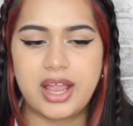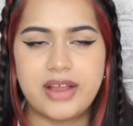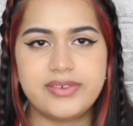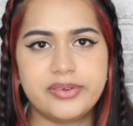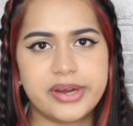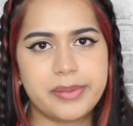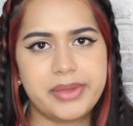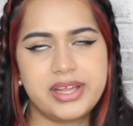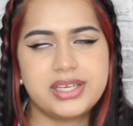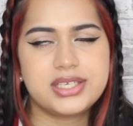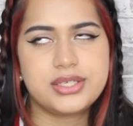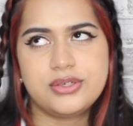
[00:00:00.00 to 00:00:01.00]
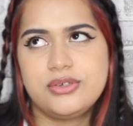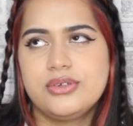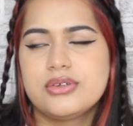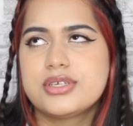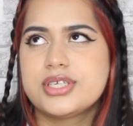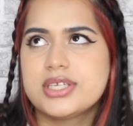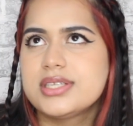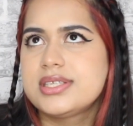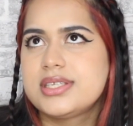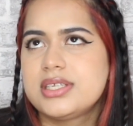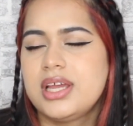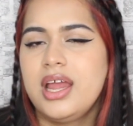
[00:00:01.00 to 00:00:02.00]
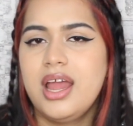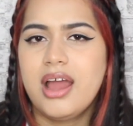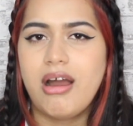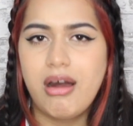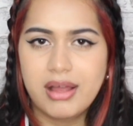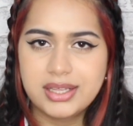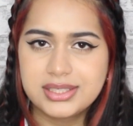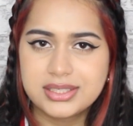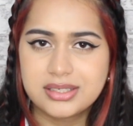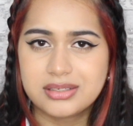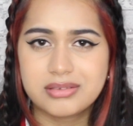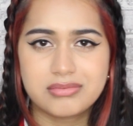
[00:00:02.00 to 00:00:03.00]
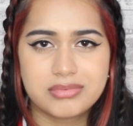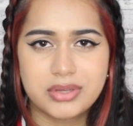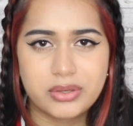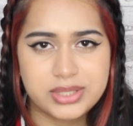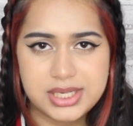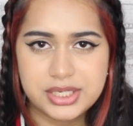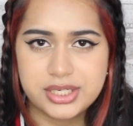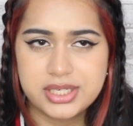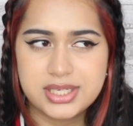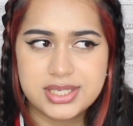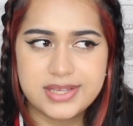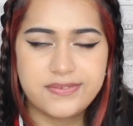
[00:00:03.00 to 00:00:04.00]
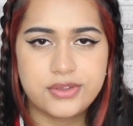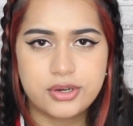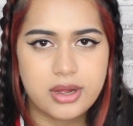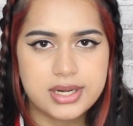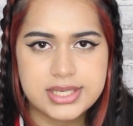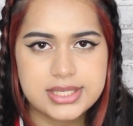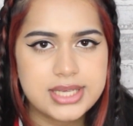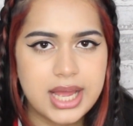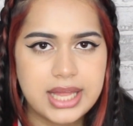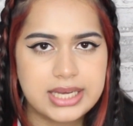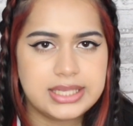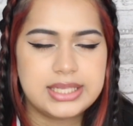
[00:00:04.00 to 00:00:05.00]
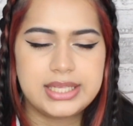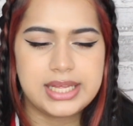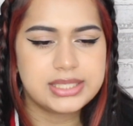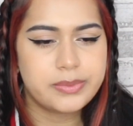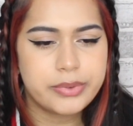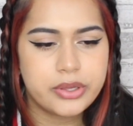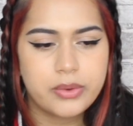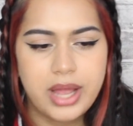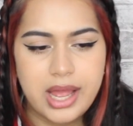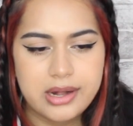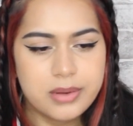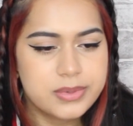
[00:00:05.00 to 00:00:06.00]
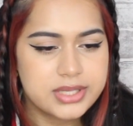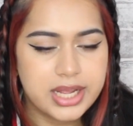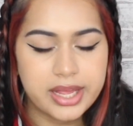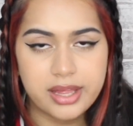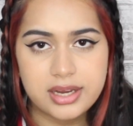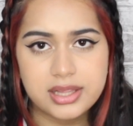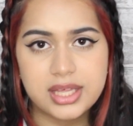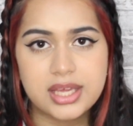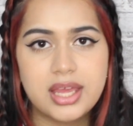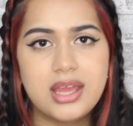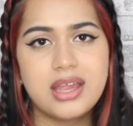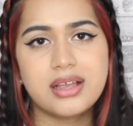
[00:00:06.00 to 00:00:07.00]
I really recommend to just ask your teachers if you don't understand in the lesson, put your hand up and that kind of thing,